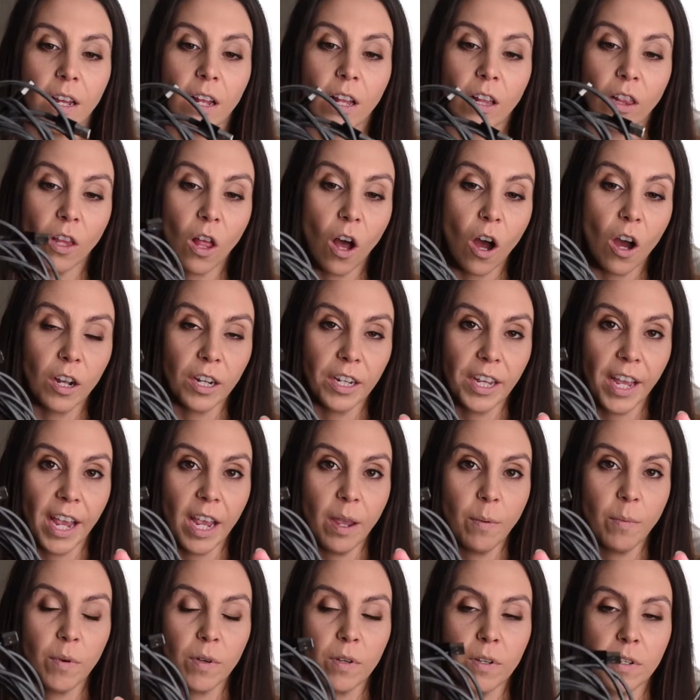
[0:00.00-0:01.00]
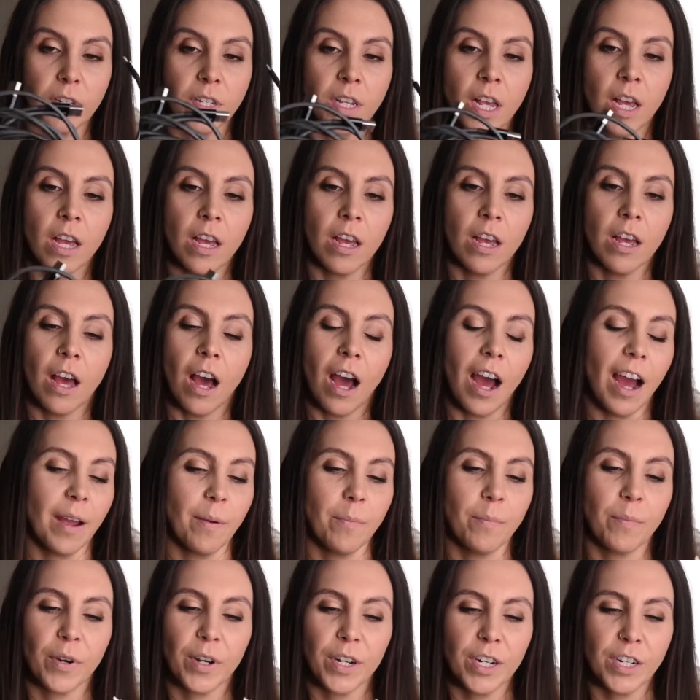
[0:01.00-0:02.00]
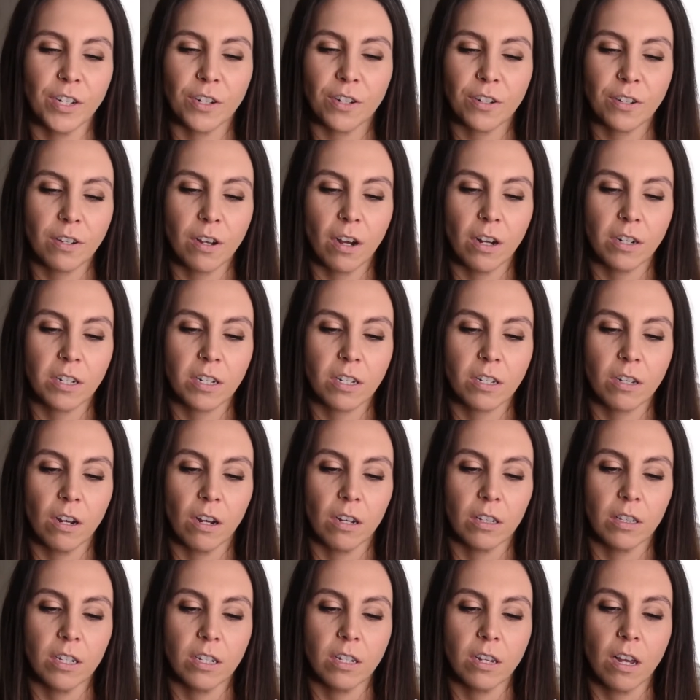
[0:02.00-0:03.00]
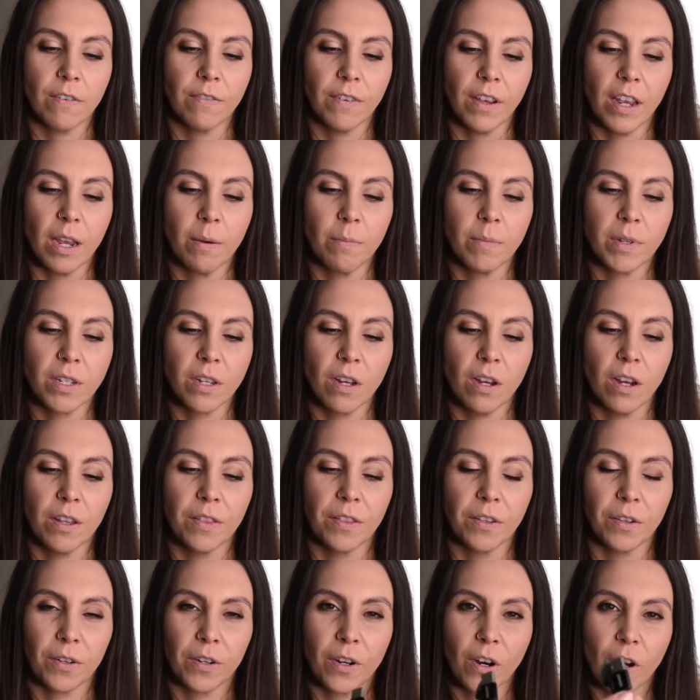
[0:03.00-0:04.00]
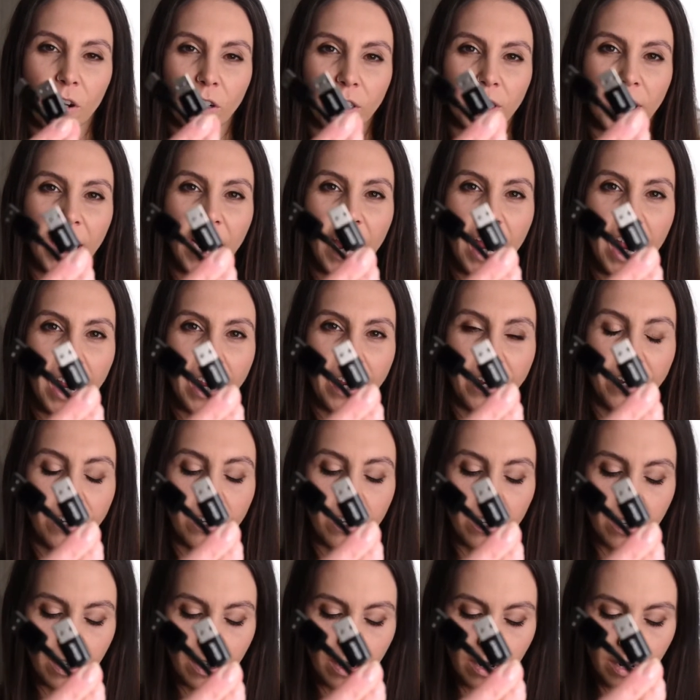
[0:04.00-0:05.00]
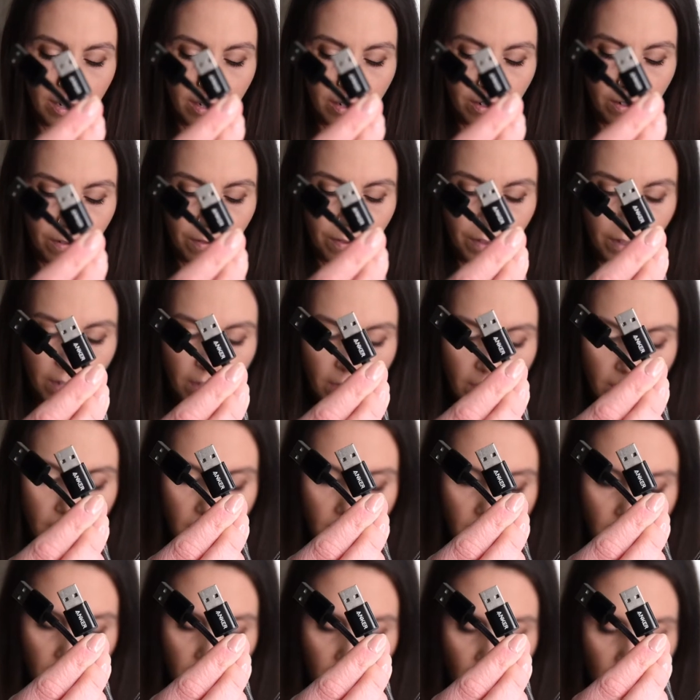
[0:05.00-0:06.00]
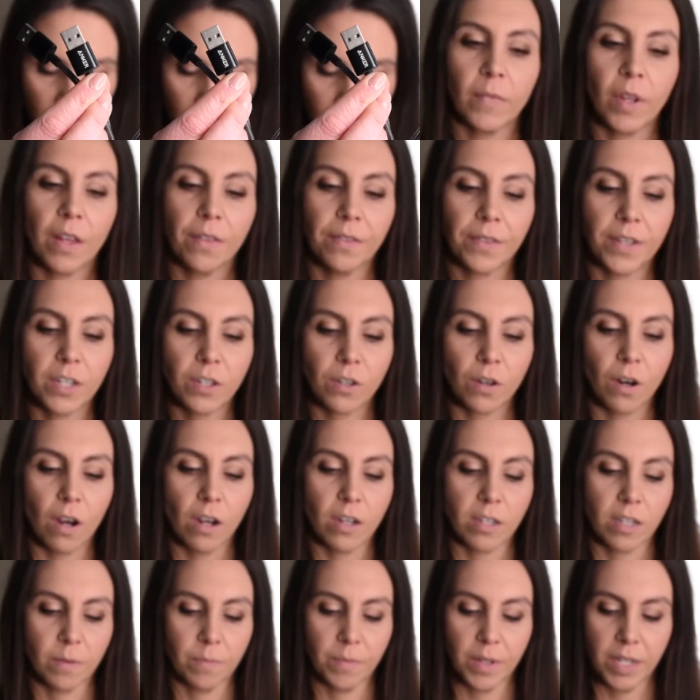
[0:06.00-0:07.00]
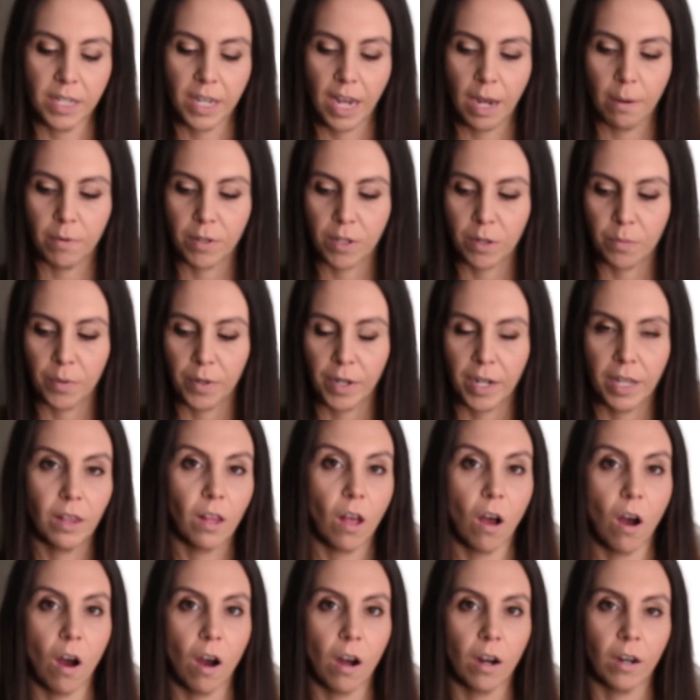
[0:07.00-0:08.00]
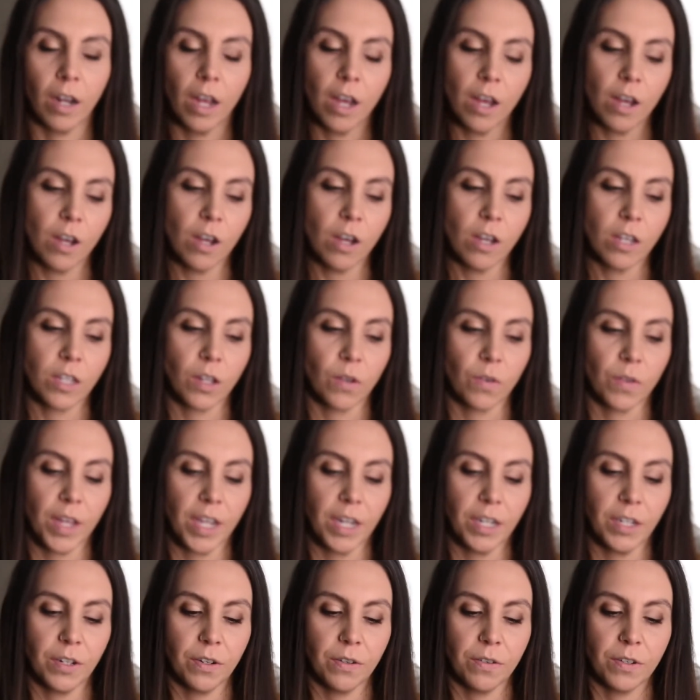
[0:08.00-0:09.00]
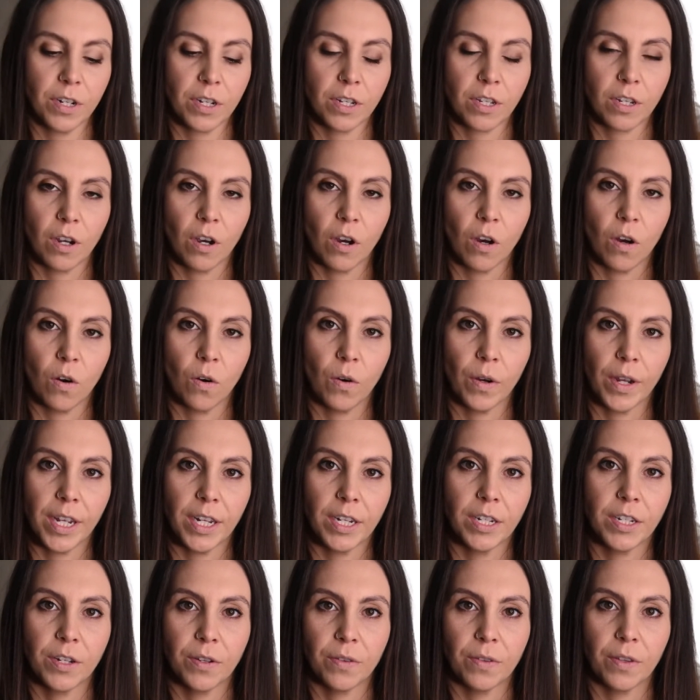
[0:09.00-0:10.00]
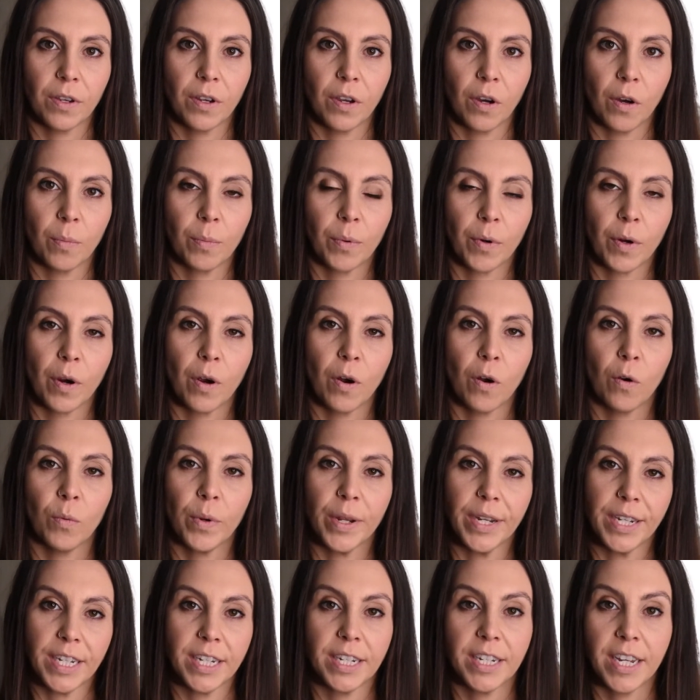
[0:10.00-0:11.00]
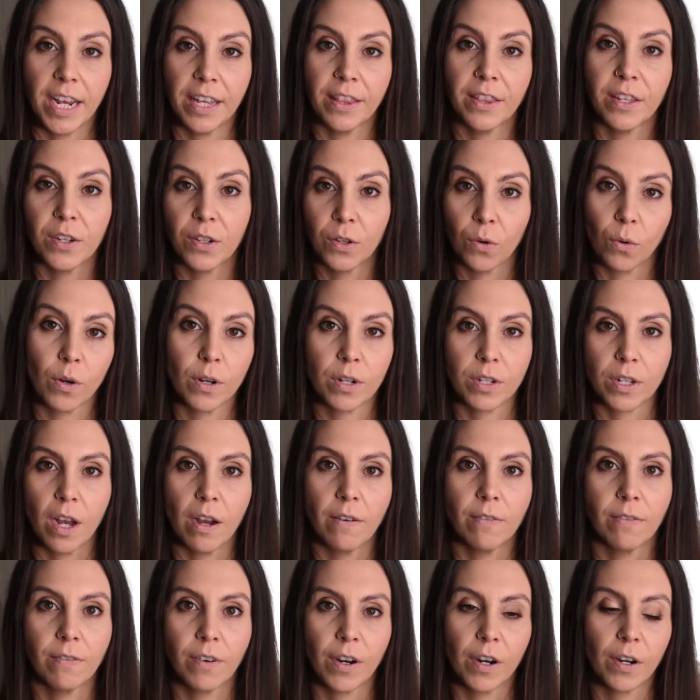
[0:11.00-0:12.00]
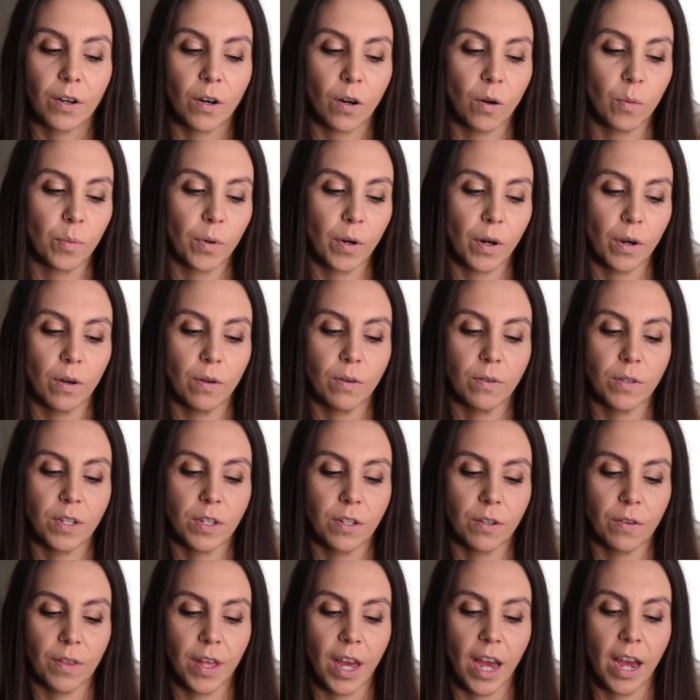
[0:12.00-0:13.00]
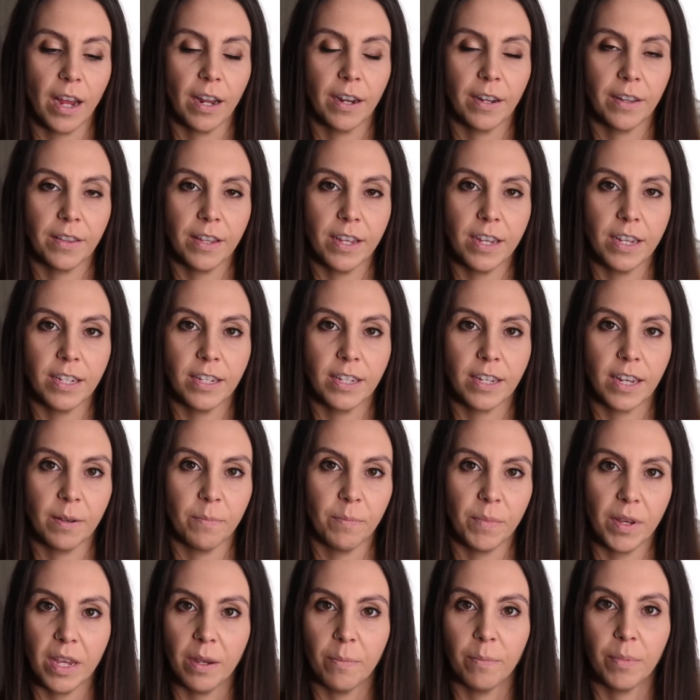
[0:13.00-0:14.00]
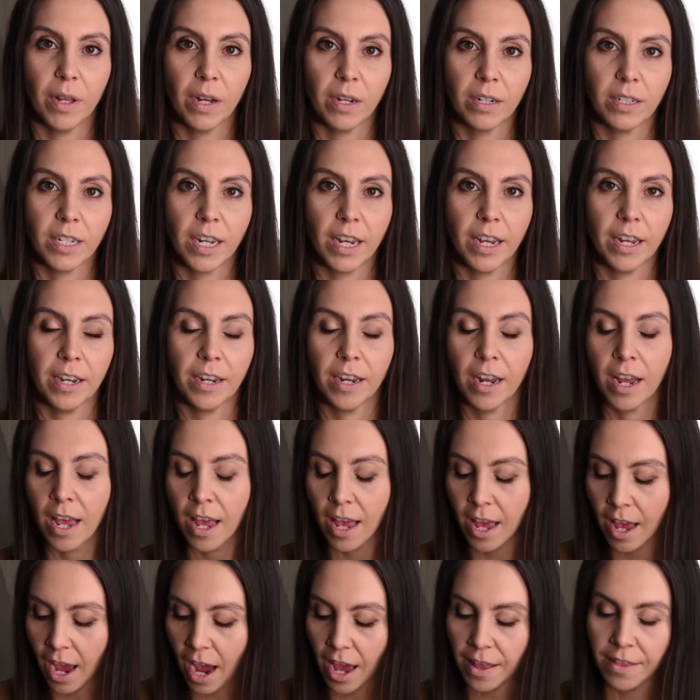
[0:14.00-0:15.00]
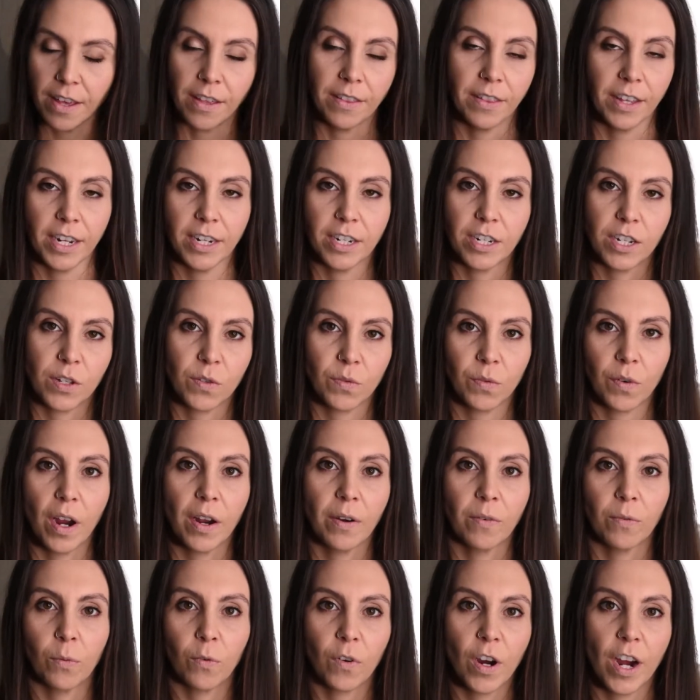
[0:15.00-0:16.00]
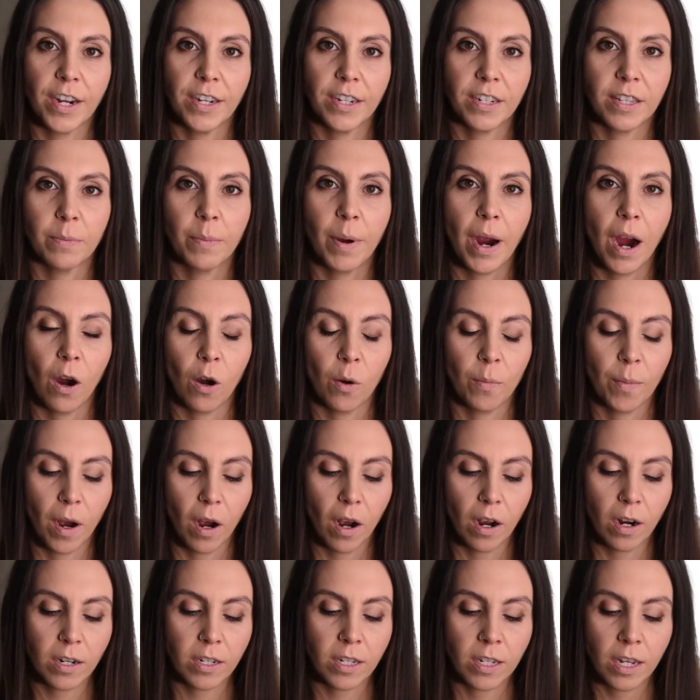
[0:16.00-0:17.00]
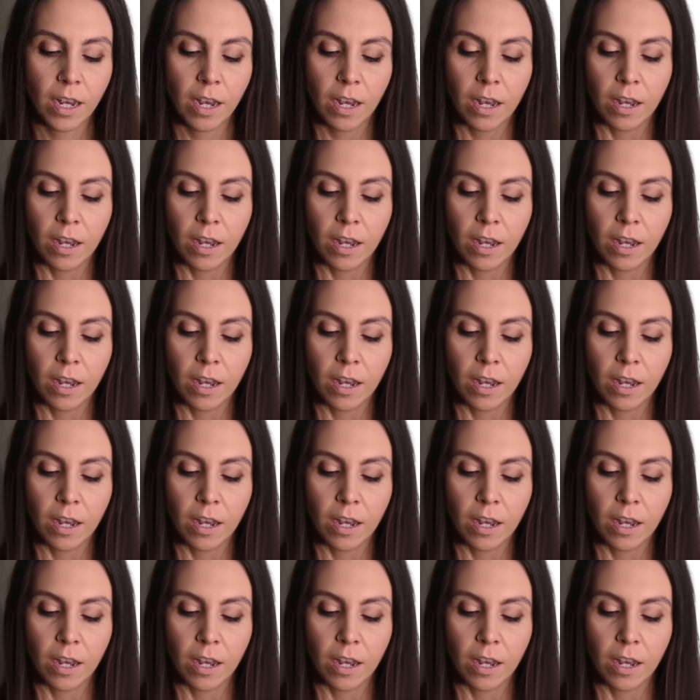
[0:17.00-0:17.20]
long cables. I'm pretty sure Scott just got these off Amazon. They're called Anchor. I don't know if you guys can see that. These are awesome. These cables are pretty long, so they do just go into the GoPro. We did take the doors off of our GoPros so that these can be plugged in and then they just run right to the power box.